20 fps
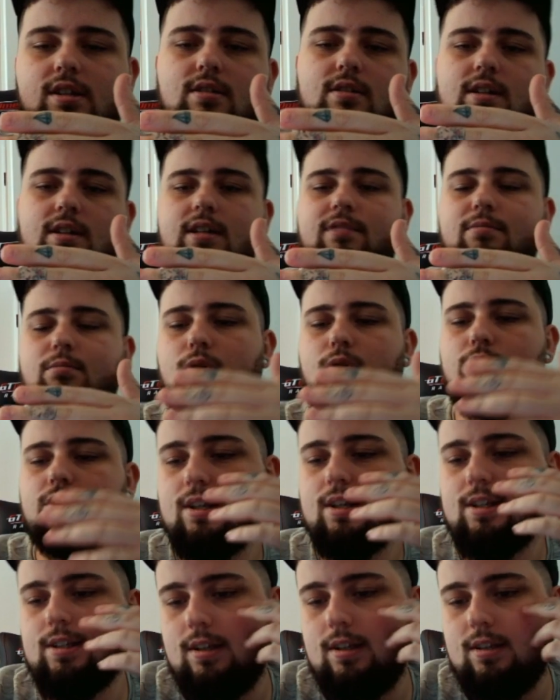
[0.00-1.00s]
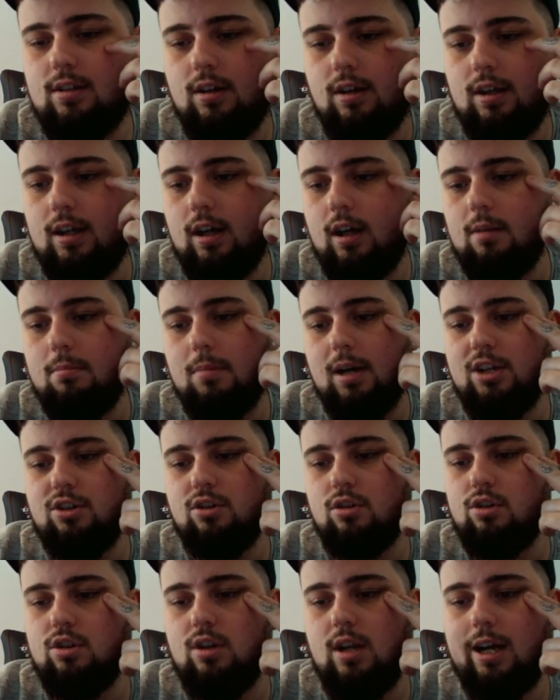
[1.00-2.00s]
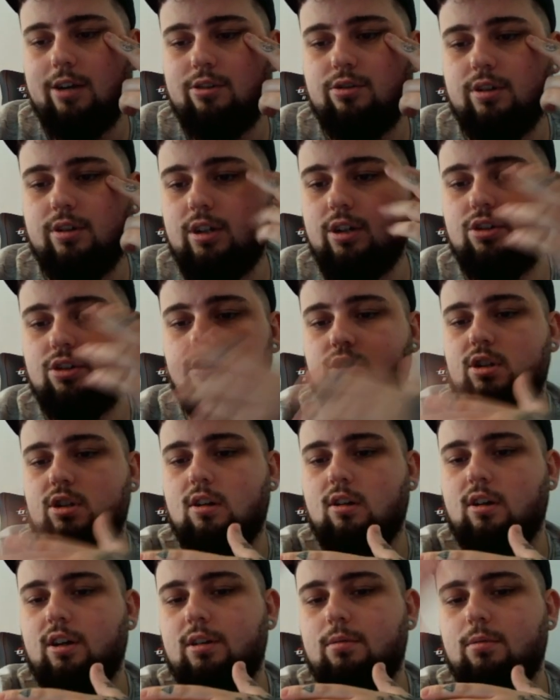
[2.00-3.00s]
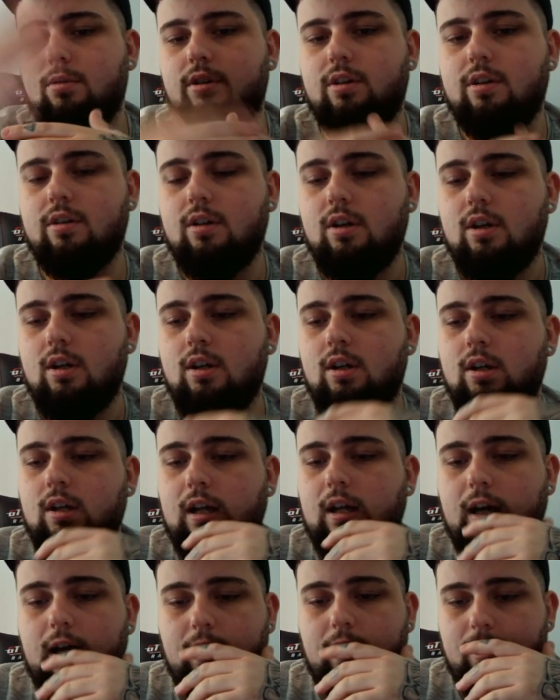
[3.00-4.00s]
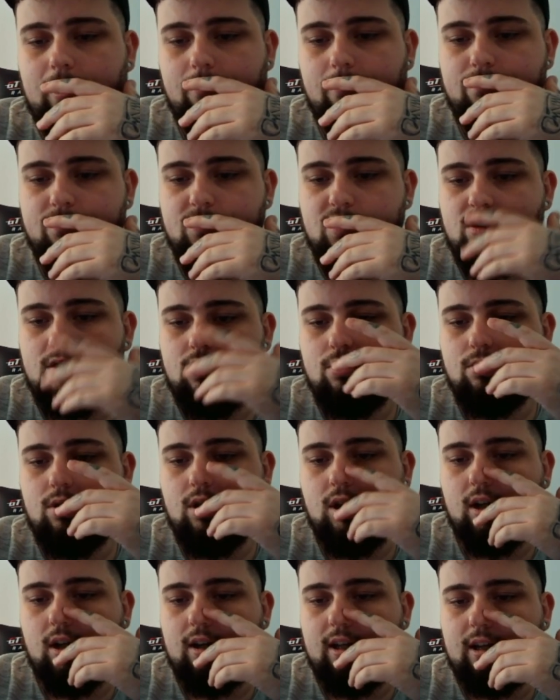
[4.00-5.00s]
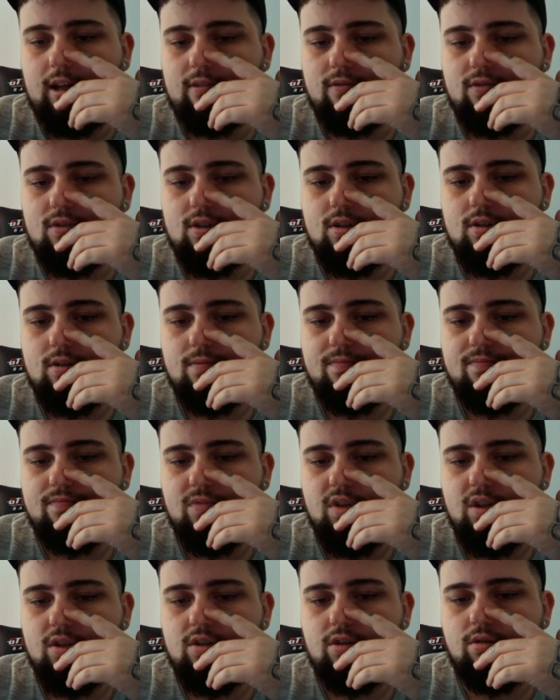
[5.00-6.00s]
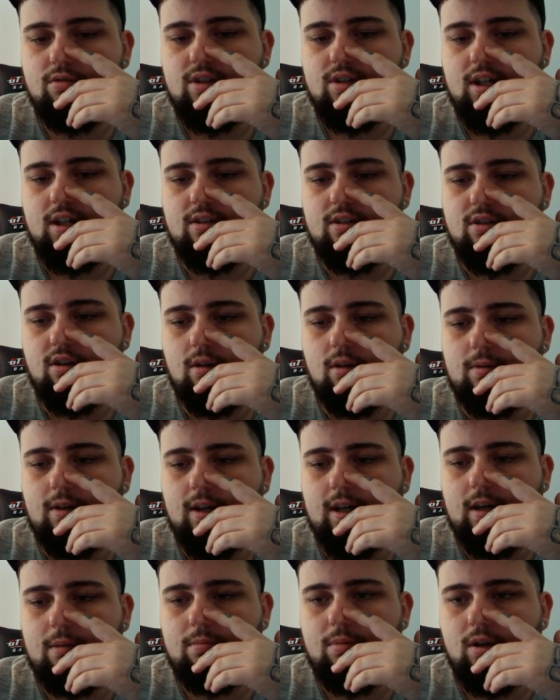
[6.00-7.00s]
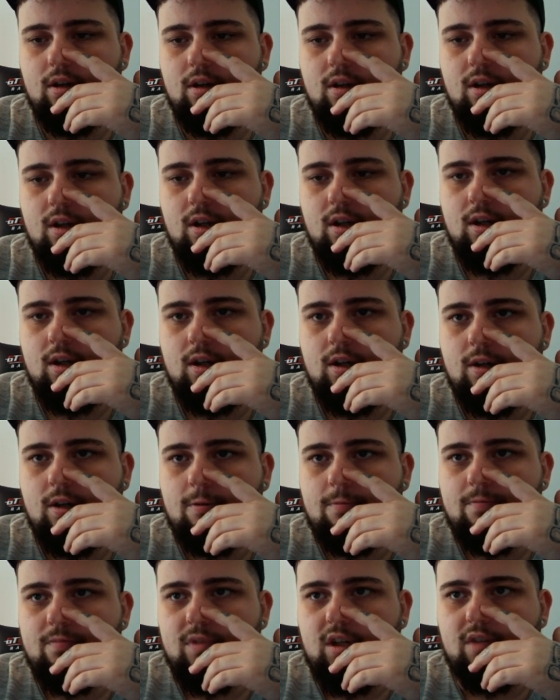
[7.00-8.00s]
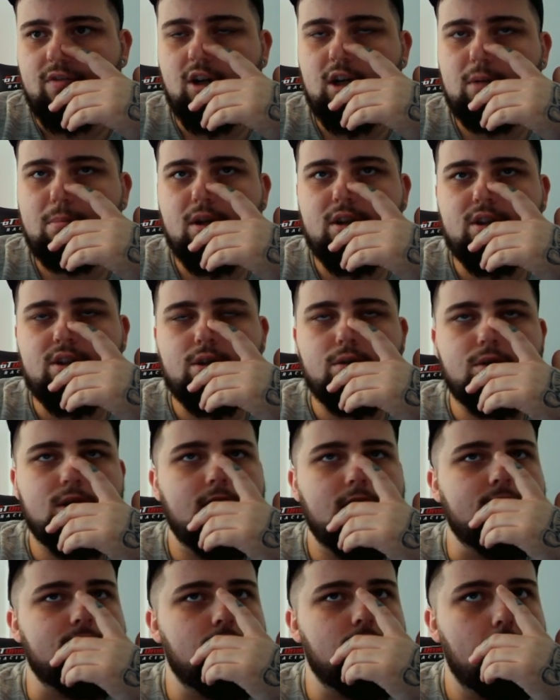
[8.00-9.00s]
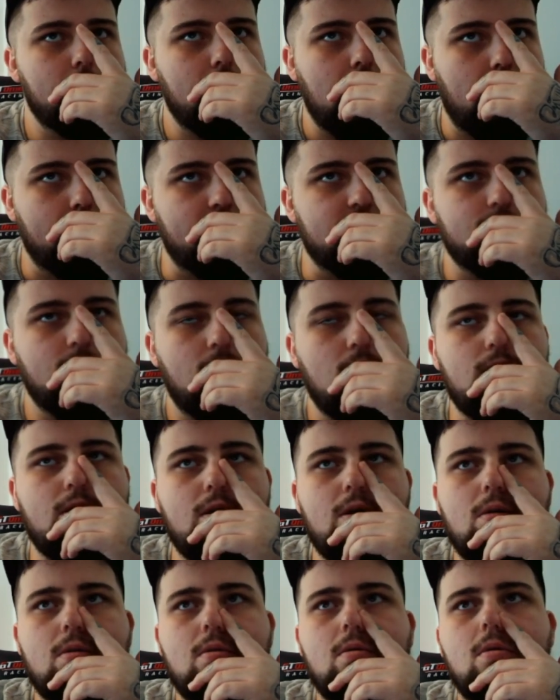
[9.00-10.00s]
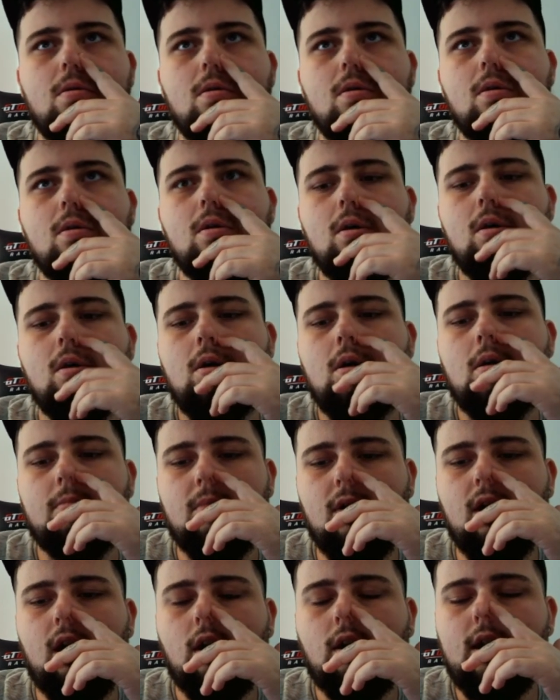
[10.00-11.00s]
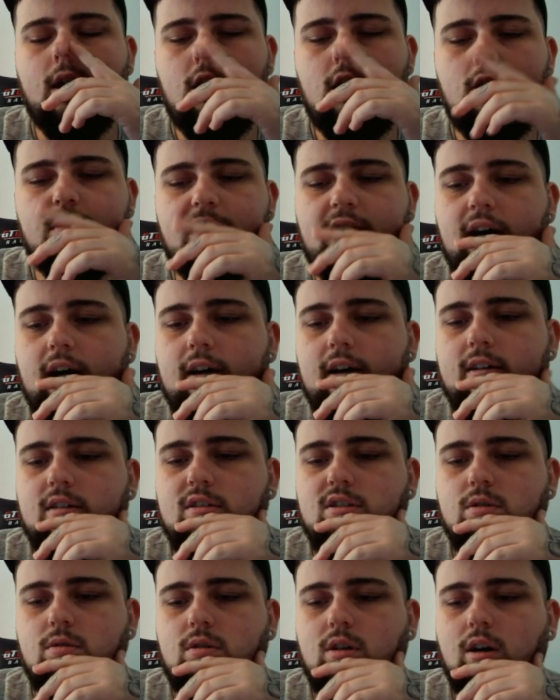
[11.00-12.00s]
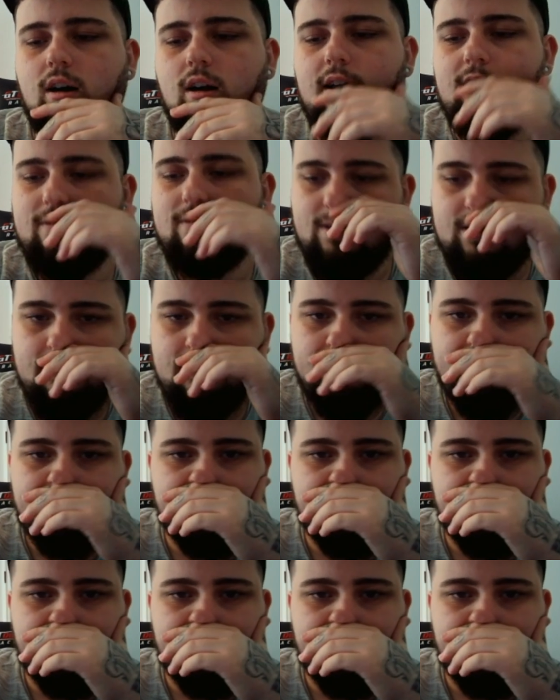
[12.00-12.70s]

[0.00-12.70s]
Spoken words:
to leave more distance, I imagine, just naturally, because you'd slide, wouldn't you? So 2 car lengths, 2-second time gap. I've heard about the 2-second time gap as well, though. But I'm going to go with my gut, 2 car lengths.